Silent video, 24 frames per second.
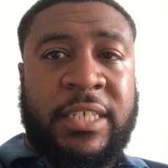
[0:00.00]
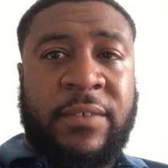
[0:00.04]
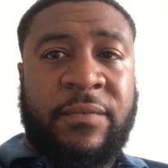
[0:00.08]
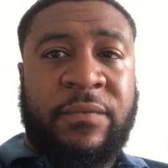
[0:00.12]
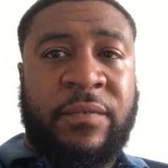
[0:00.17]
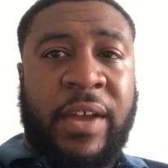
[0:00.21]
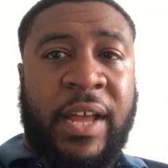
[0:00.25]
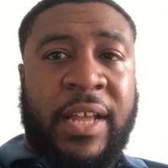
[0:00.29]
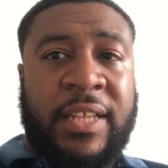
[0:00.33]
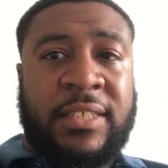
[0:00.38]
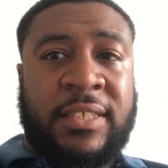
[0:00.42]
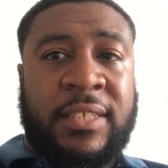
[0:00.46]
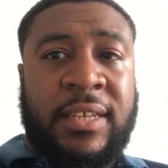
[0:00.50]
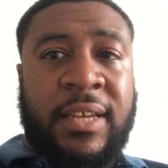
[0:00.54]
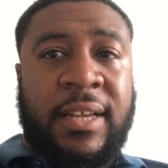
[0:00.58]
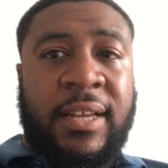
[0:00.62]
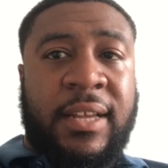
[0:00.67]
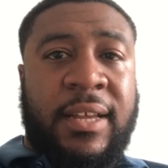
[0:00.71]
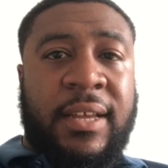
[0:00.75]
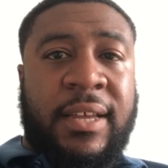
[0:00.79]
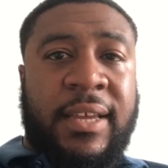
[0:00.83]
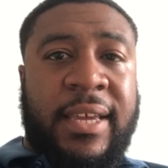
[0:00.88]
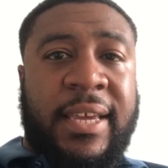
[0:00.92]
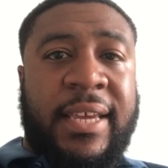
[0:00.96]
In fact,
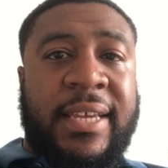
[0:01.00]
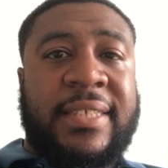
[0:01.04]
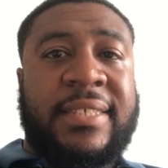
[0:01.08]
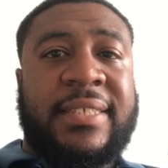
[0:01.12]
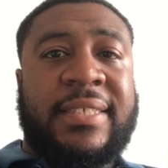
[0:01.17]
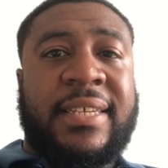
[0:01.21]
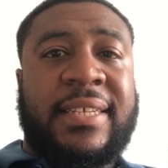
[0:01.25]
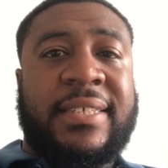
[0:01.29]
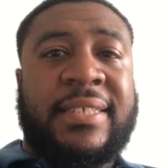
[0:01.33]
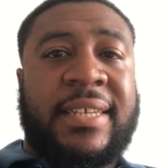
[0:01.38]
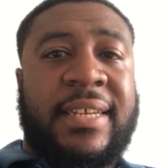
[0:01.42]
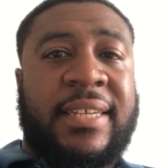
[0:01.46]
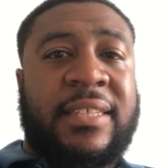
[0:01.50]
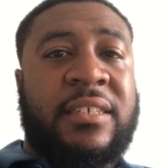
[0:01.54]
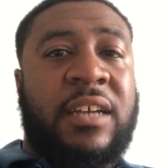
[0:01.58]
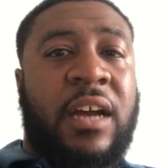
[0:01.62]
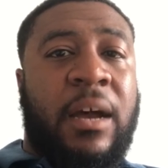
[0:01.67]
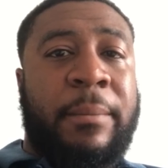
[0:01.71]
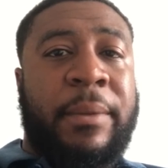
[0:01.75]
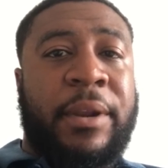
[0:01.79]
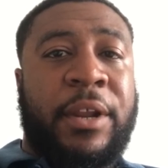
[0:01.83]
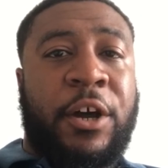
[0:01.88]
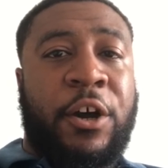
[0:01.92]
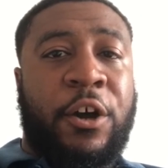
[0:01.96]
he sees it as
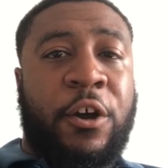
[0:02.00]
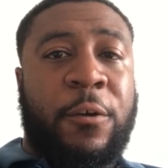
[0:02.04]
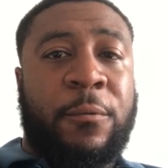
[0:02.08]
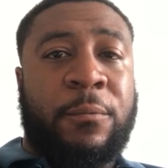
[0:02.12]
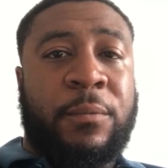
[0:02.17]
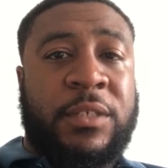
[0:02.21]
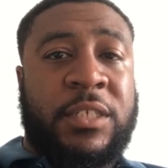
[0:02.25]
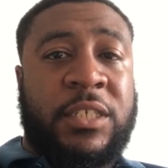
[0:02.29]
coming home,